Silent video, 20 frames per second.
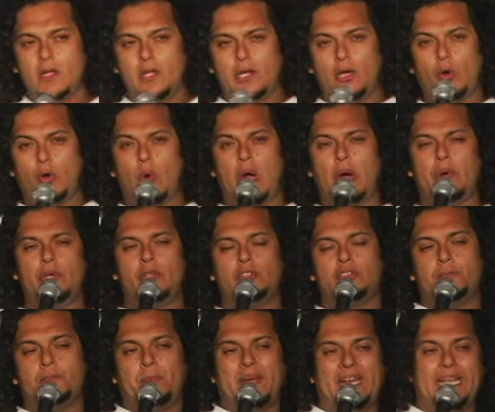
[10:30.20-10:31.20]
He goes, why were you
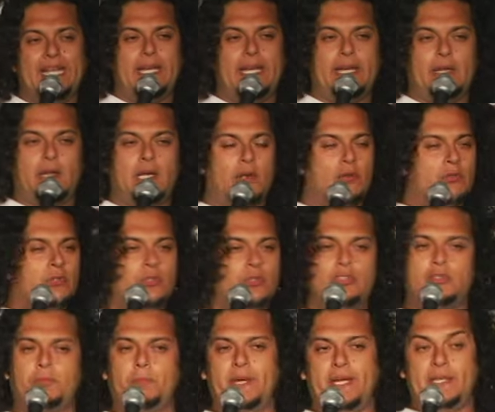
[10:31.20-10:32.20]
speeding? I don't do
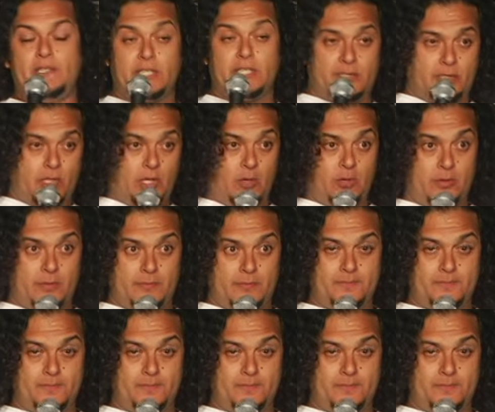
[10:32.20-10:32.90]
speed, just coke.